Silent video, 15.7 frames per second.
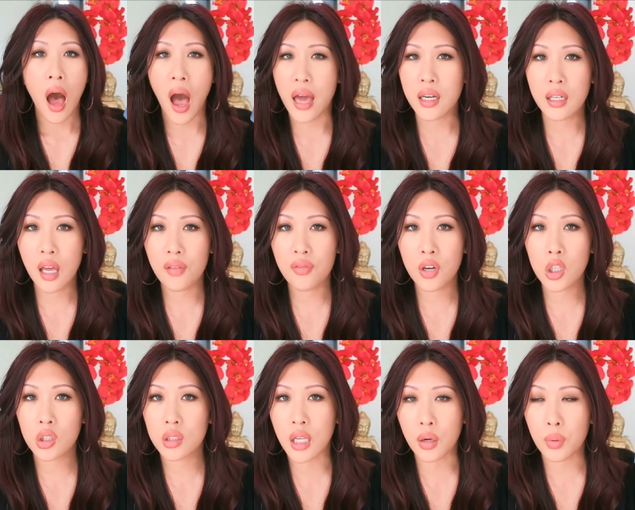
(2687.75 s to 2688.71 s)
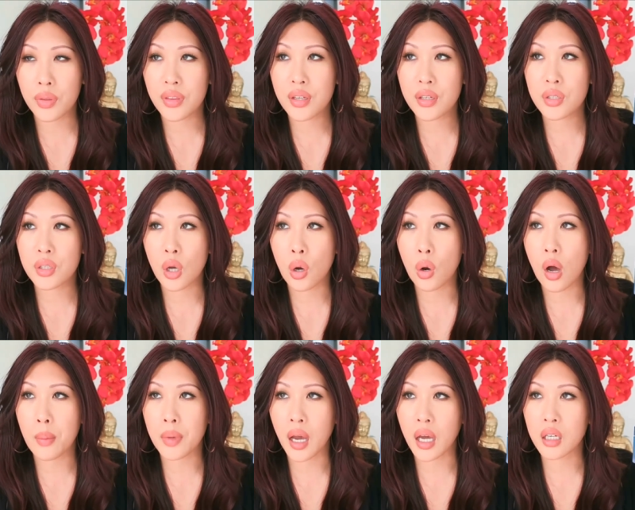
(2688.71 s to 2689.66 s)
I didn't have very good luck with this, so
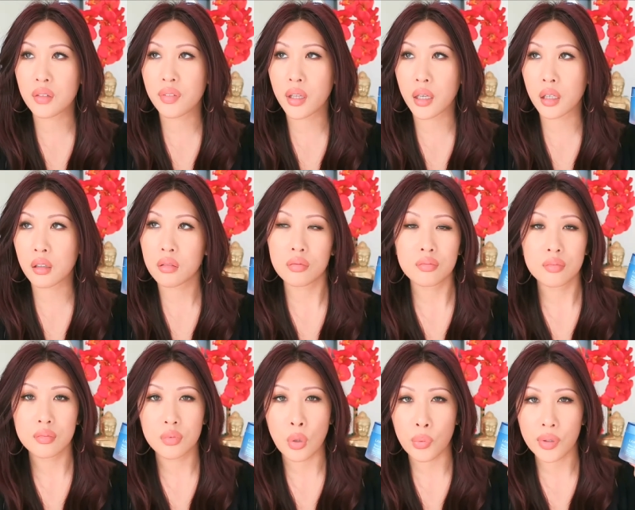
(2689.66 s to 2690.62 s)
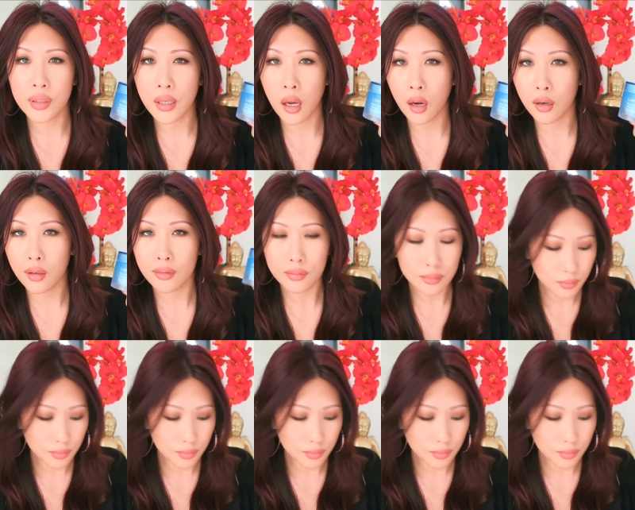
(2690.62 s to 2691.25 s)
I'm kind of like, don't really care.